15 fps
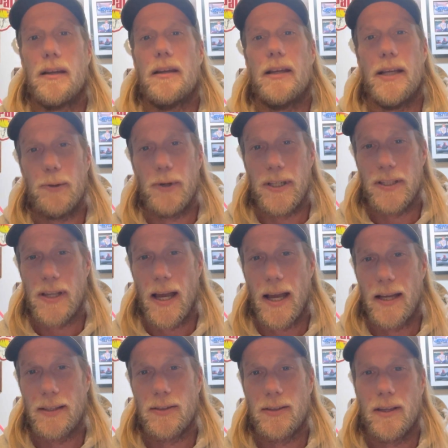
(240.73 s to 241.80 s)
Anyways,
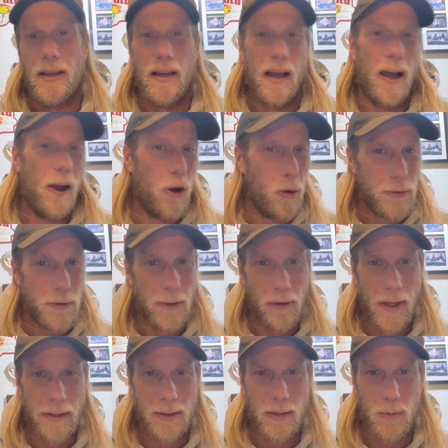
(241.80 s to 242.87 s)
guys, I hope you
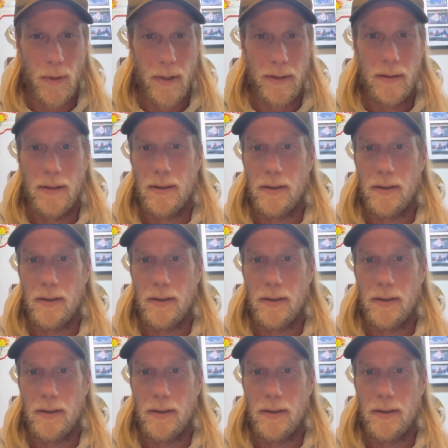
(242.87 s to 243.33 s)
like this one.